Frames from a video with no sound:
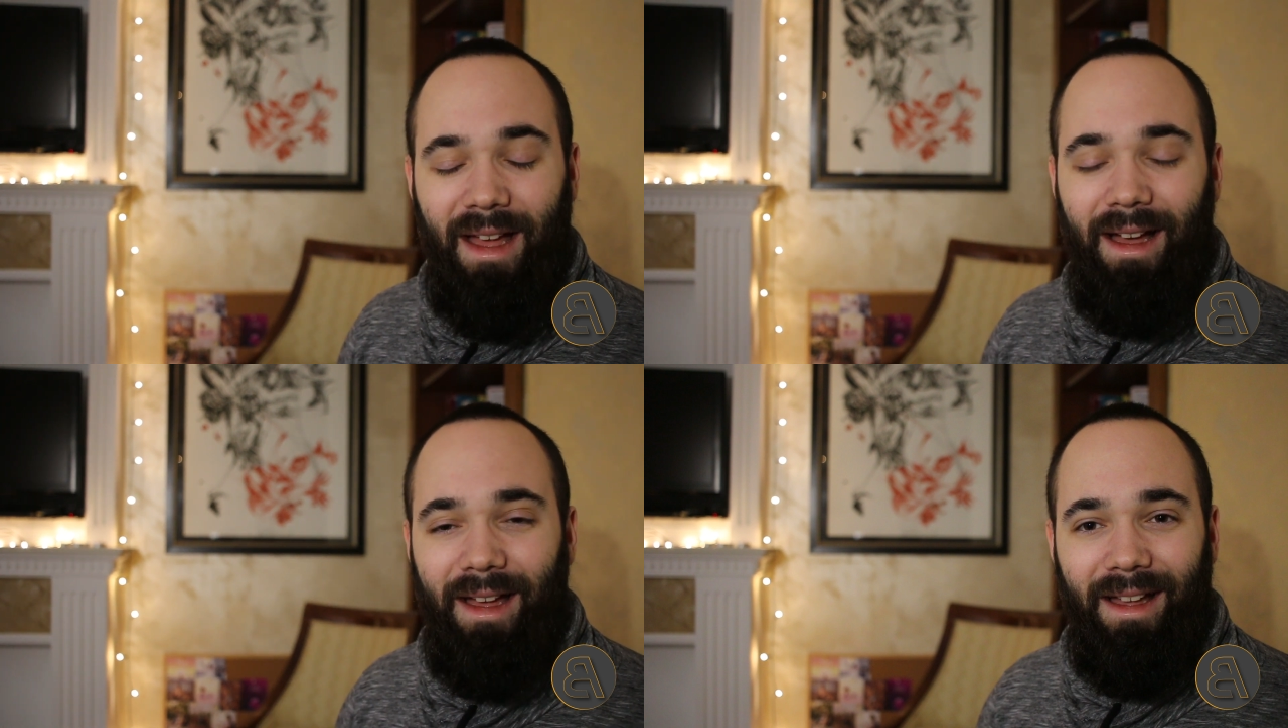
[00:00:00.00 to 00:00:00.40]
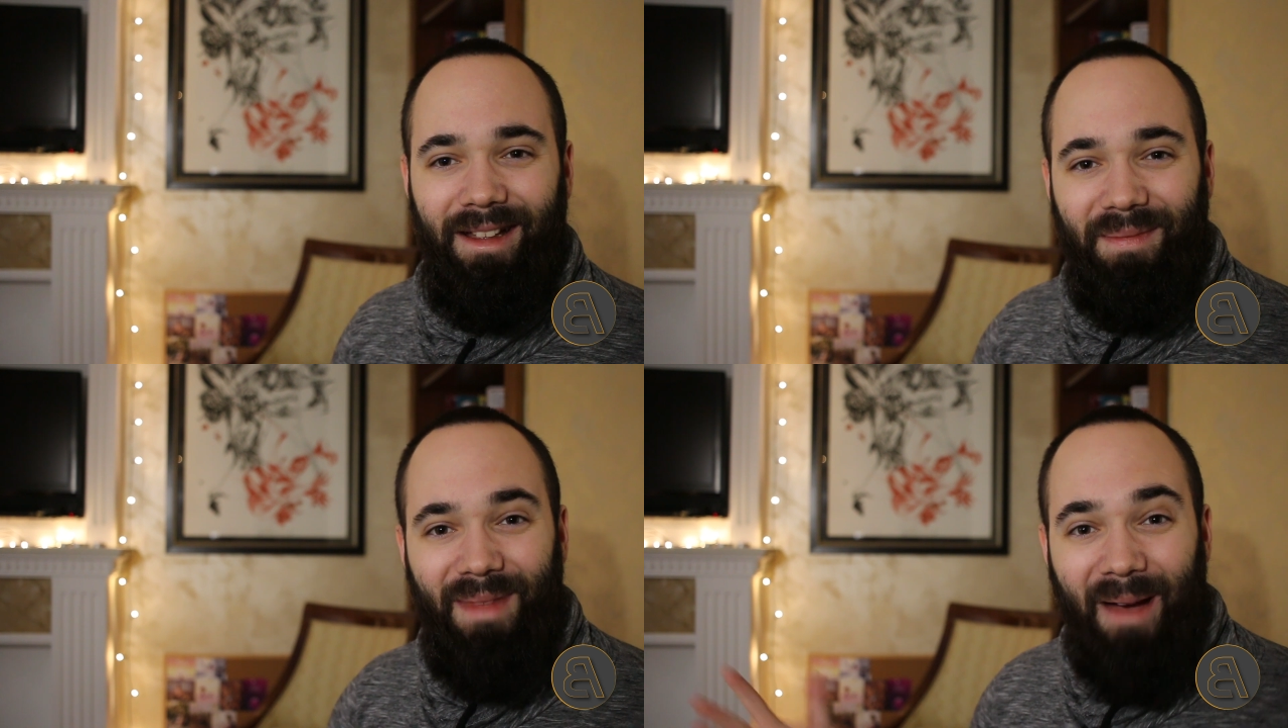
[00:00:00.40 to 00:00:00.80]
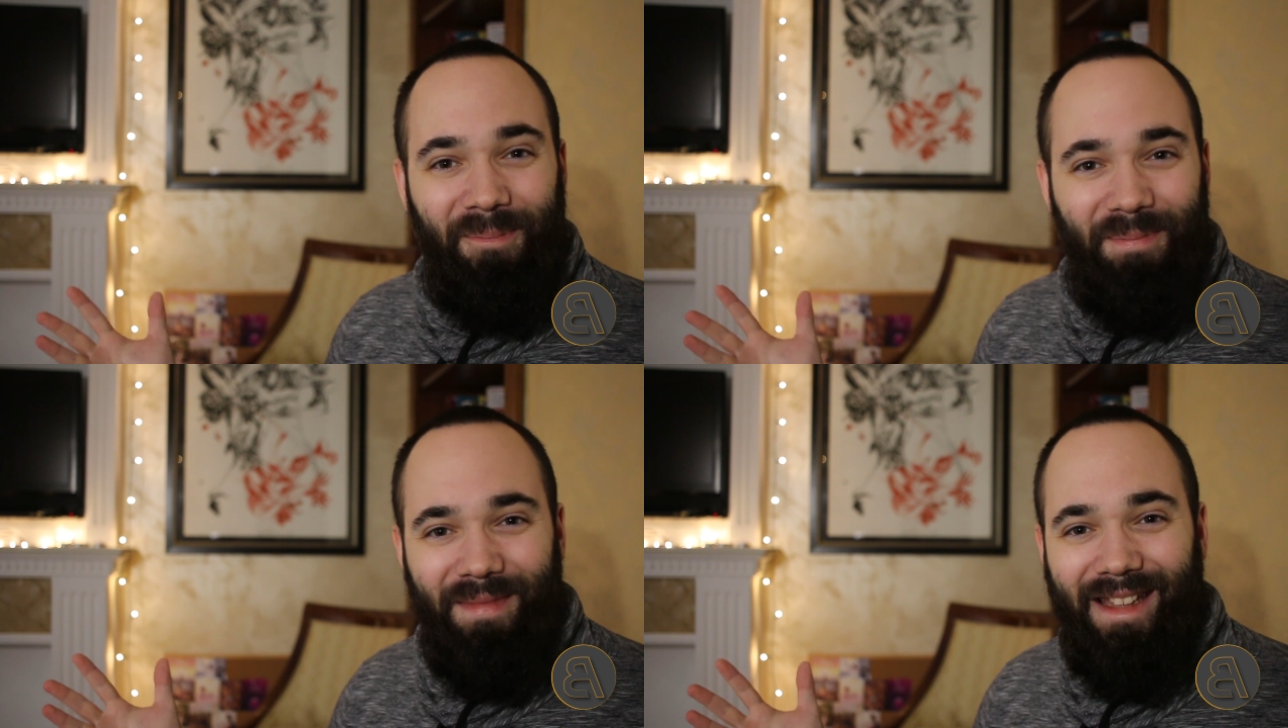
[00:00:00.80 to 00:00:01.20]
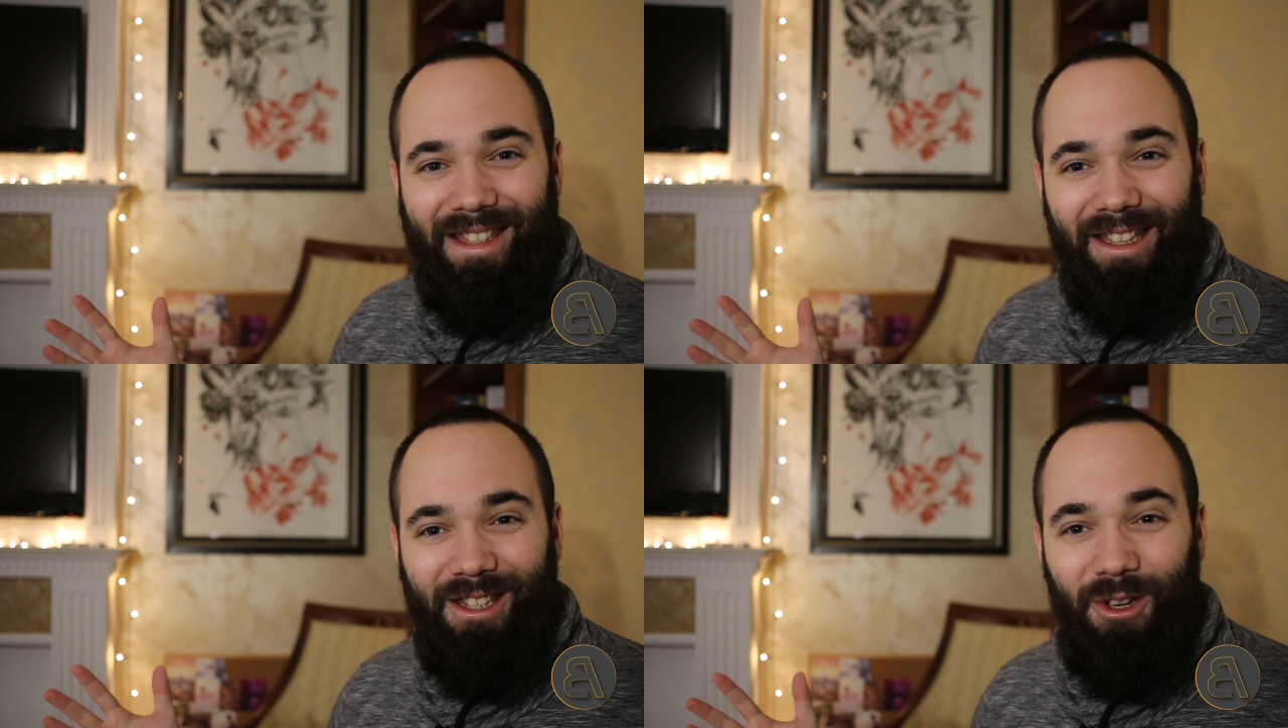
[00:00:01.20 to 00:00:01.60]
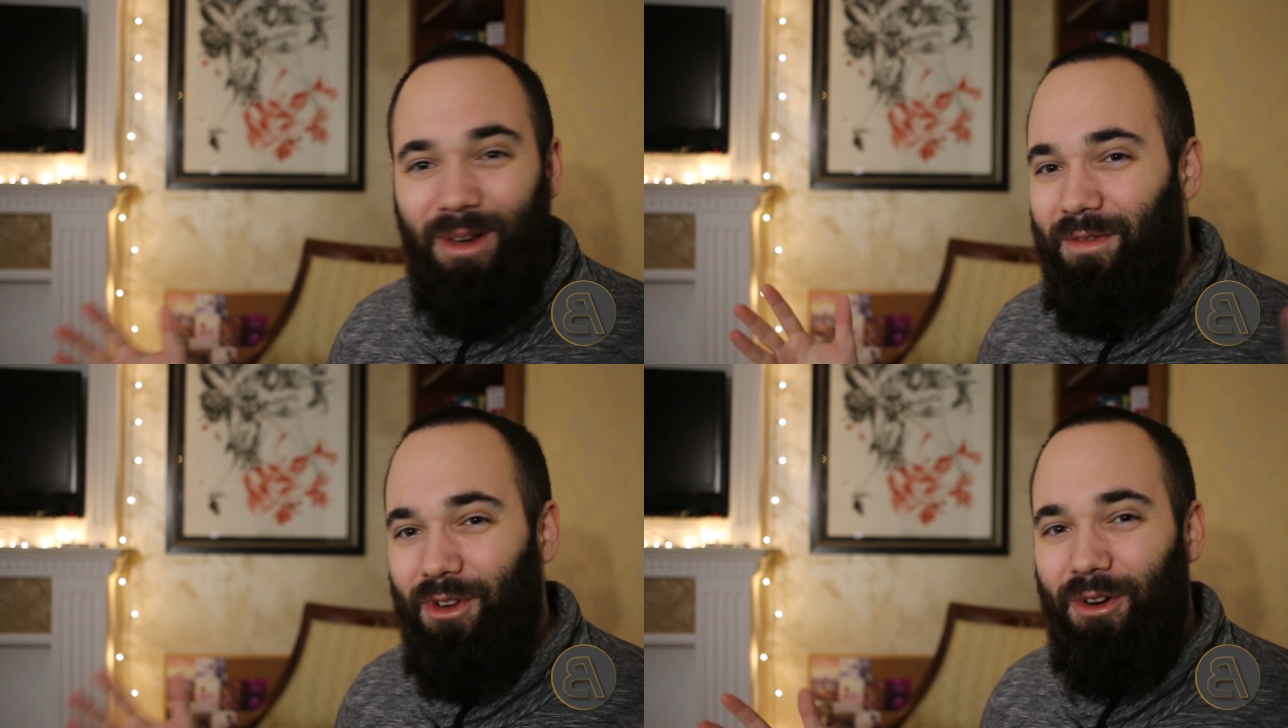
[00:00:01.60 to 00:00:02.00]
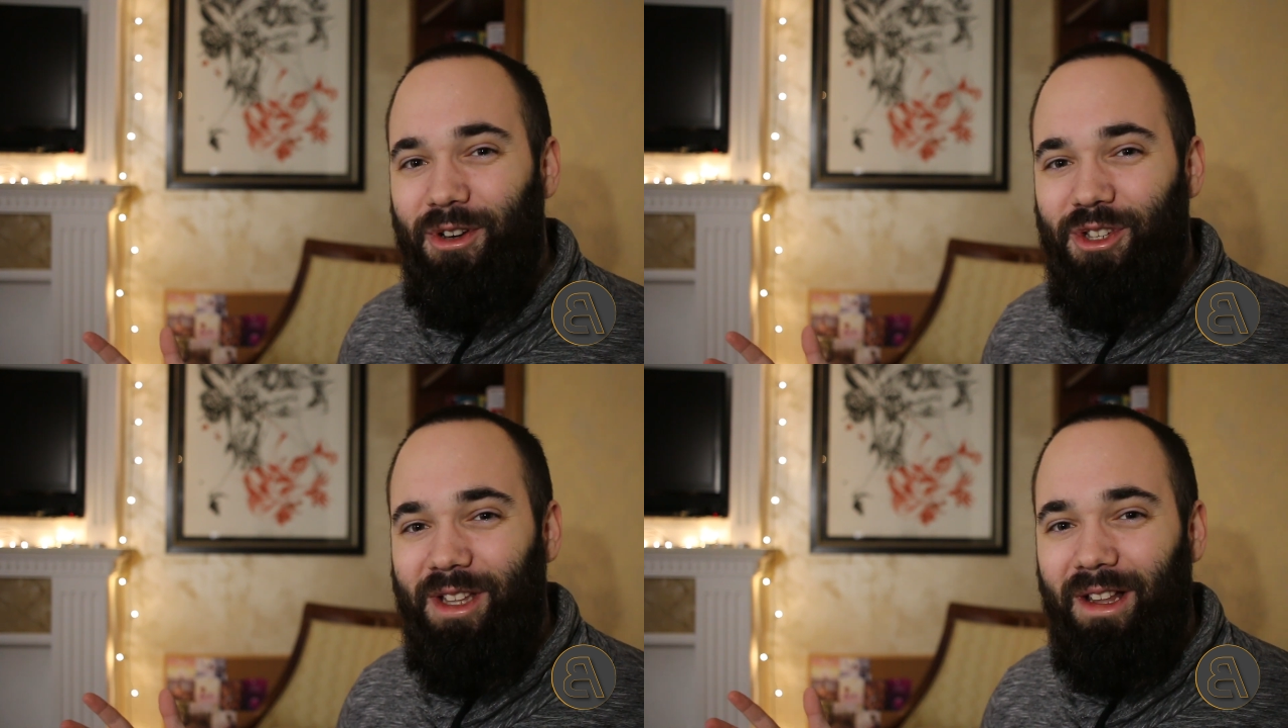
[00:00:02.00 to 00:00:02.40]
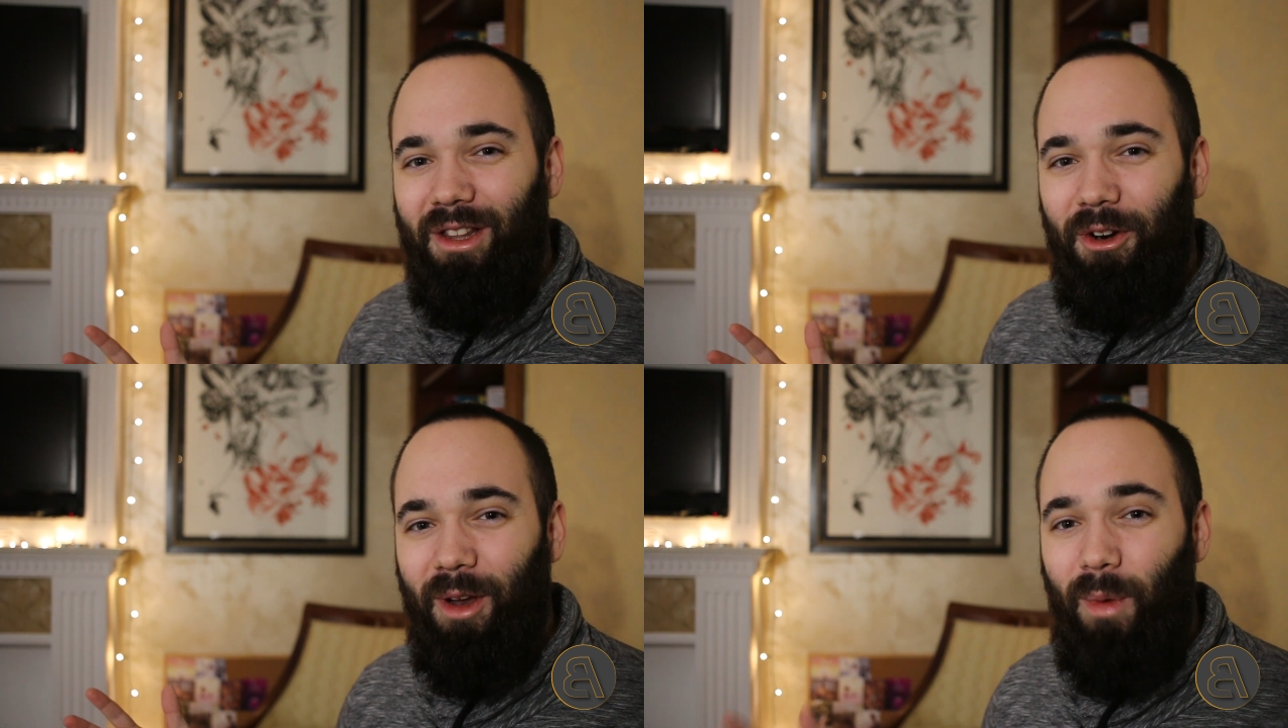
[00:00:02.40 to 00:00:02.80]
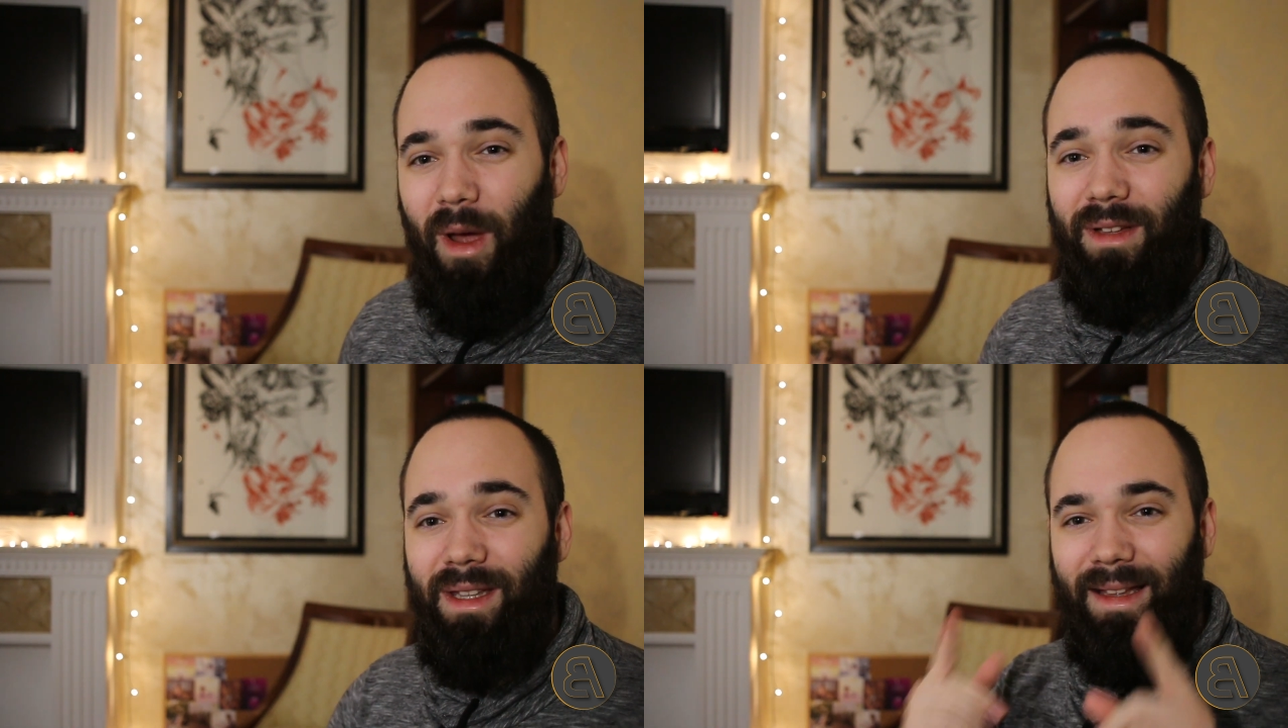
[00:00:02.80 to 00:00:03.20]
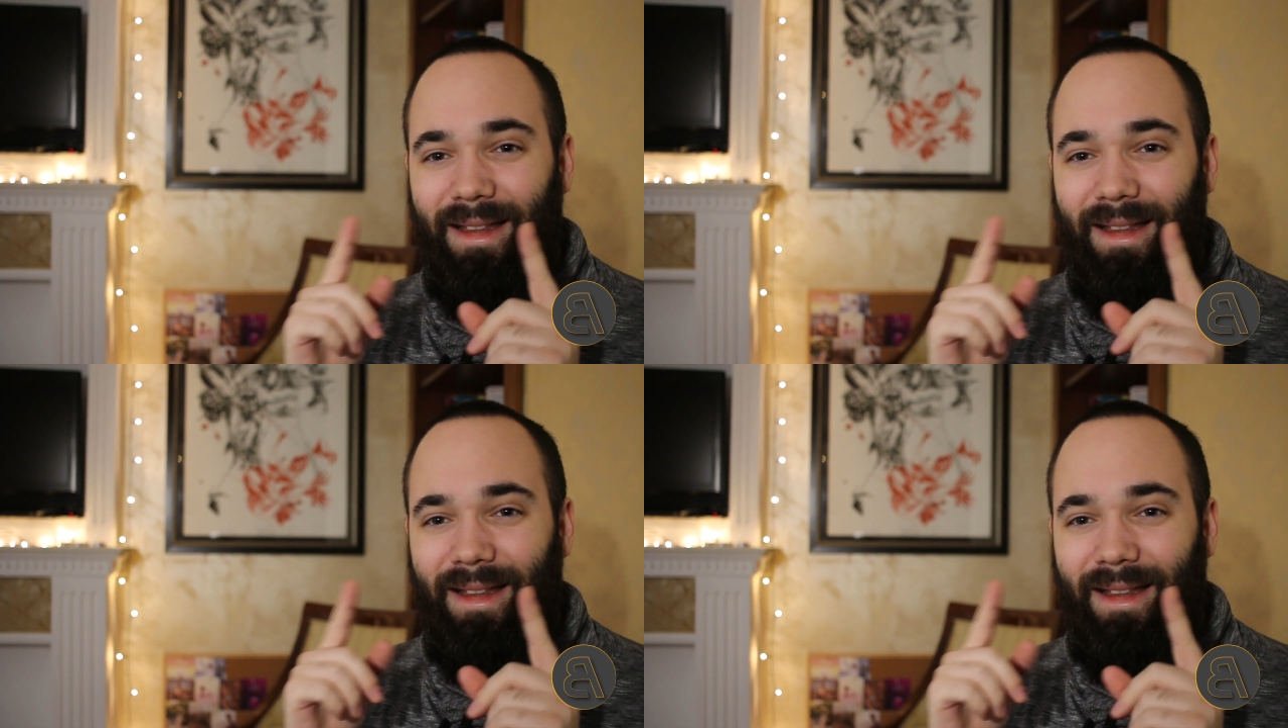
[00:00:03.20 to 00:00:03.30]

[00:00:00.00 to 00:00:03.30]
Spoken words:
yeah, that's it. So if you're interested in learning Revit,